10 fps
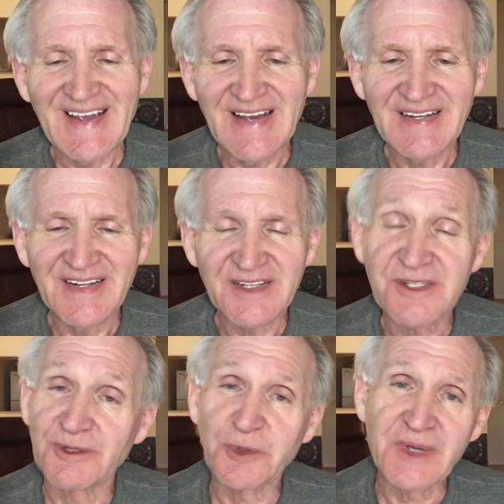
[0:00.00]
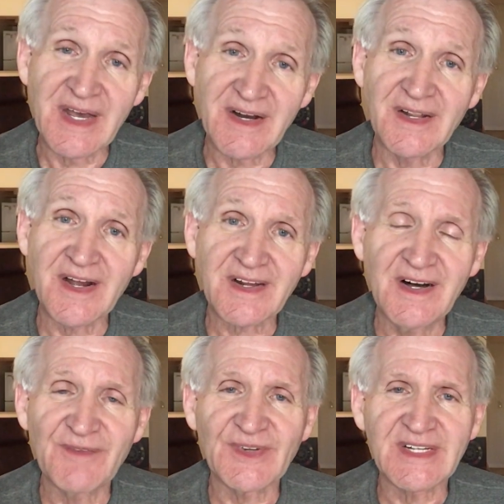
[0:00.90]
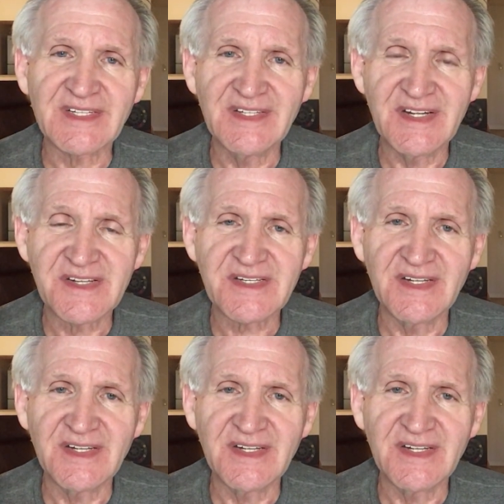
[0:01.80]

And uh, certainly we got a lot of conflict in this.